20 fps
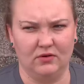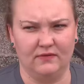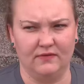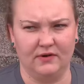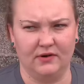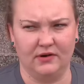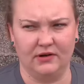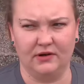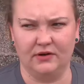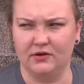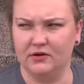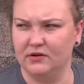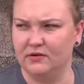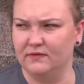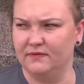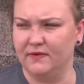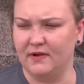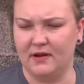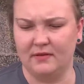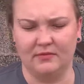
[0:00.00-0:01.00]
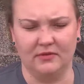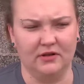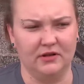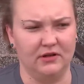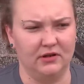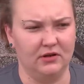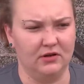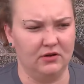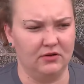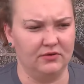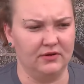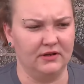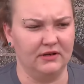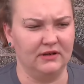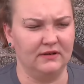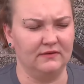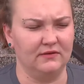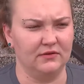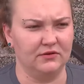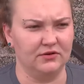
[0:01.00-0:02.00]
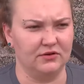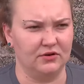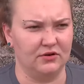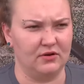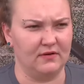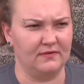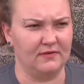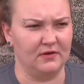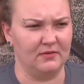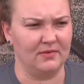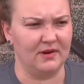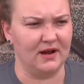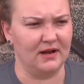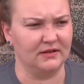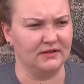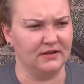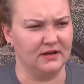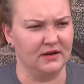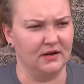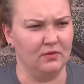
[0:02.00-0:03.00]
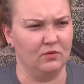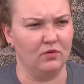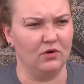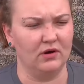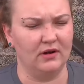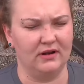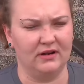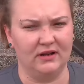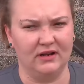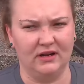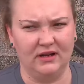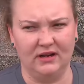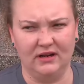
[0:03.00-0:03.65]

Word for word: were a very good family. You know, they'd give their shirt off their back to anyone in